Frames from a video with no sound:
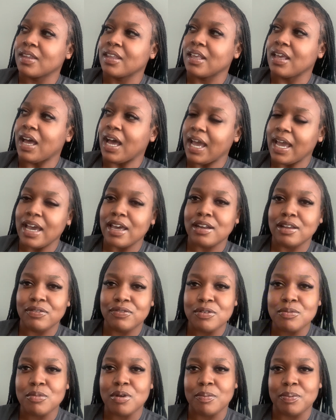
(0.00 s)
I had a
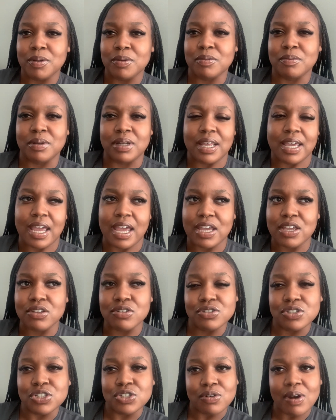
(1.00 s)
few more people were like, hey, you
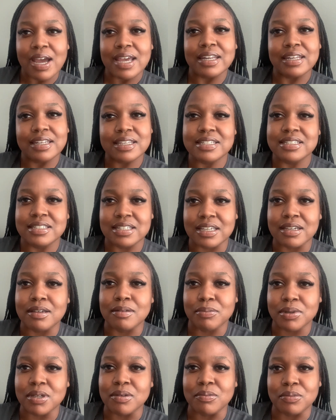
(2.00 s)
should try listening a
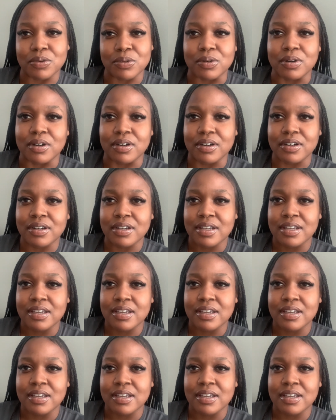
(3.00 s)
bit more.